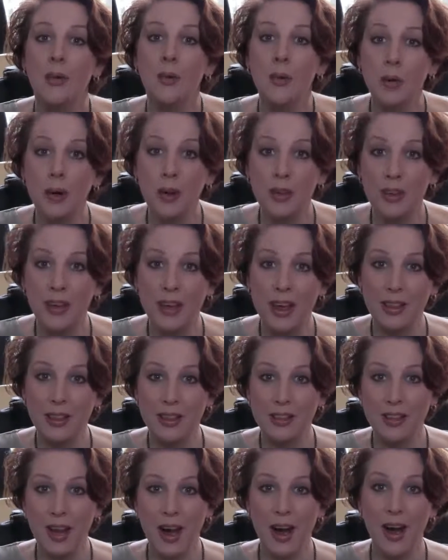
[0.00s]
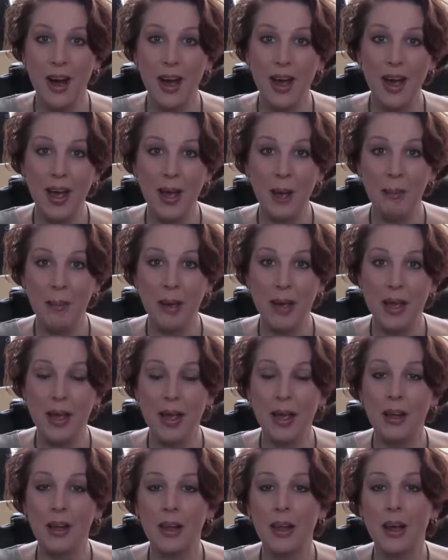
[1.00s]
in order to get these
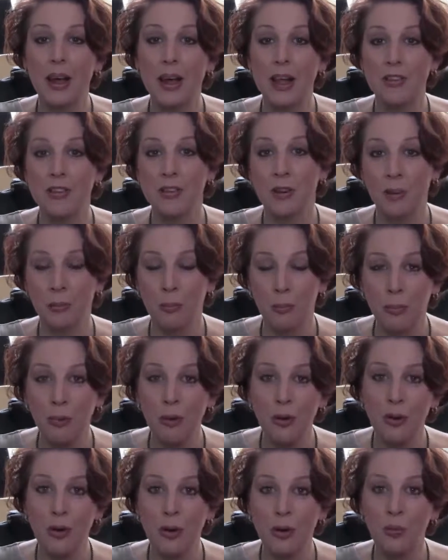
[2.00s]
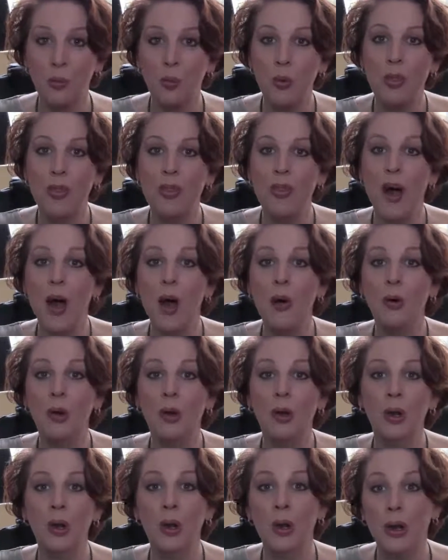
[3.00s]
high-paying clients on board
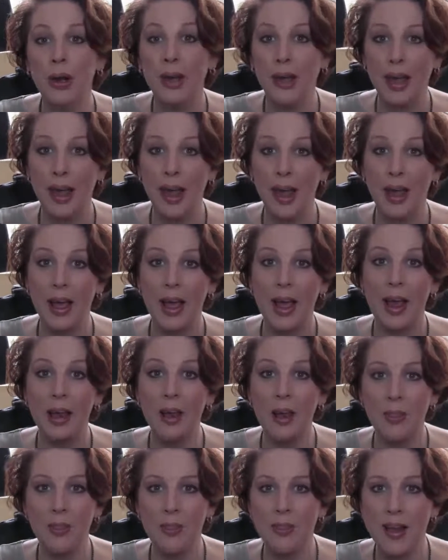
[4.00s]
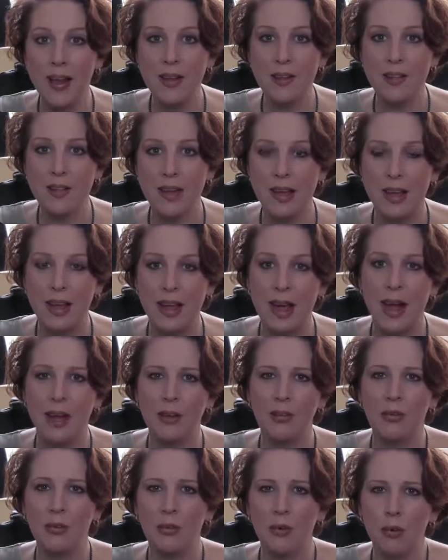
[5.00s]
without looking
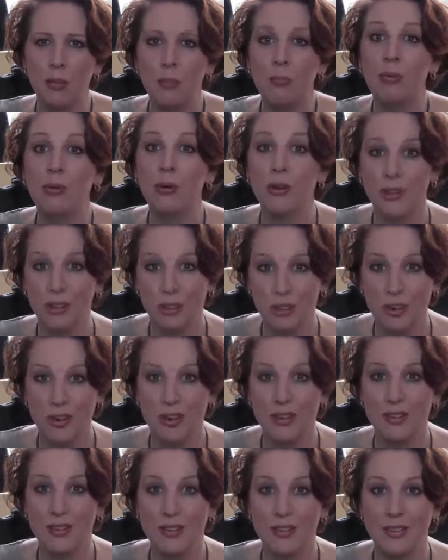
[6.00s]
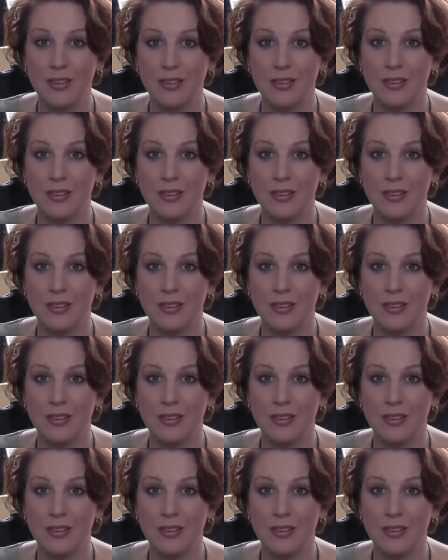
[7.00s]
inauthentic and too pushy.